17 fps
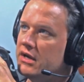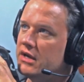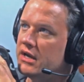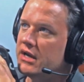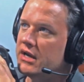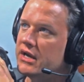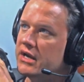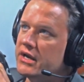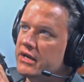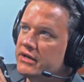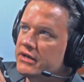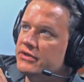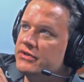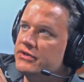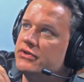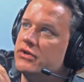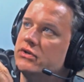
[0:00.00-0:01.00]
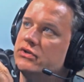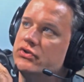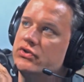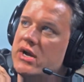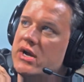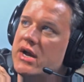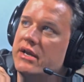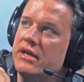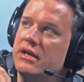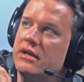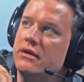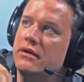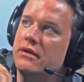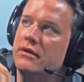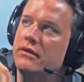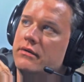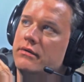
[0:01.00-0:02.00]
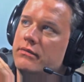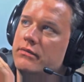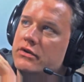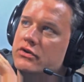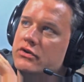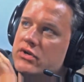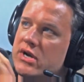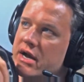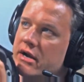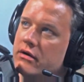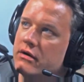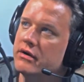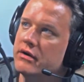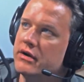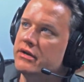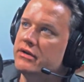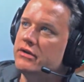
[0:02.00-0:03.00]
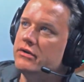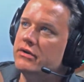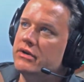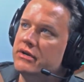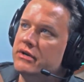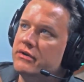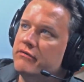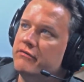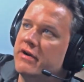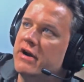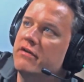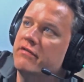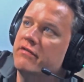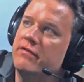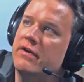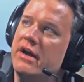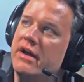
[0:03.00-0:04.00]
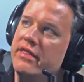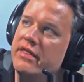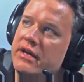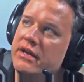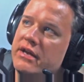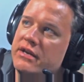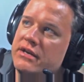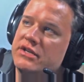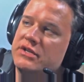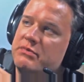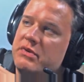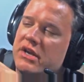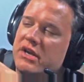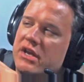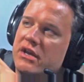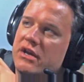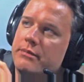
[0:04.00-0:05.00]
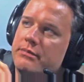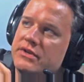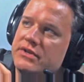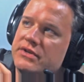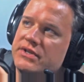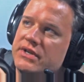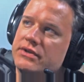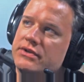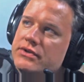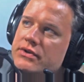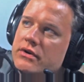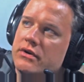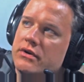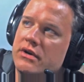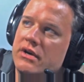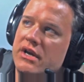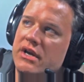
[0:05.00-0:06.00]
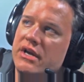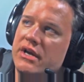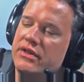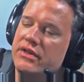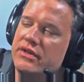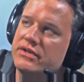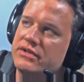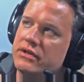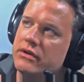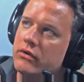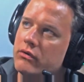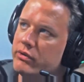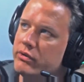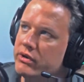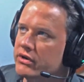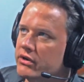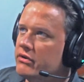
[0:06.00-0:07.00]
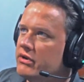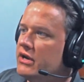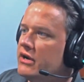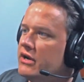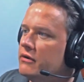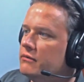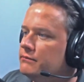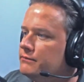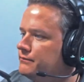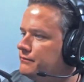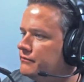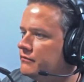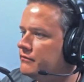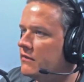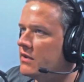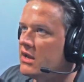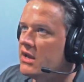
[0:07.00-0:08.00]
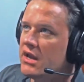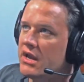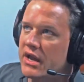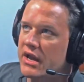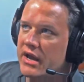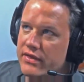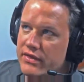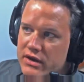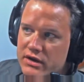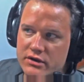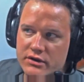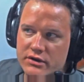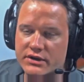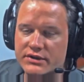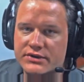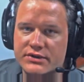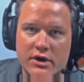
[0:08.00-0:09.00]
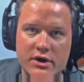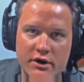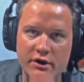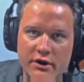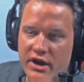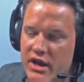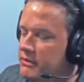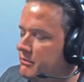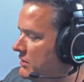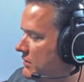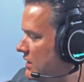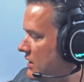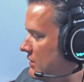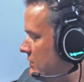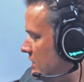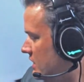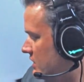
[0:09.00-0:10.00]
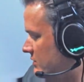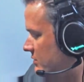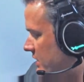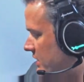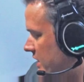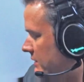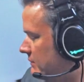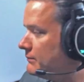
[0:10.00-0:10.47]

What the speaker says: and it starts tracking the tracker, and you can verify that it is picking up the sensor in this little window here. And then you can start your game and begin to play.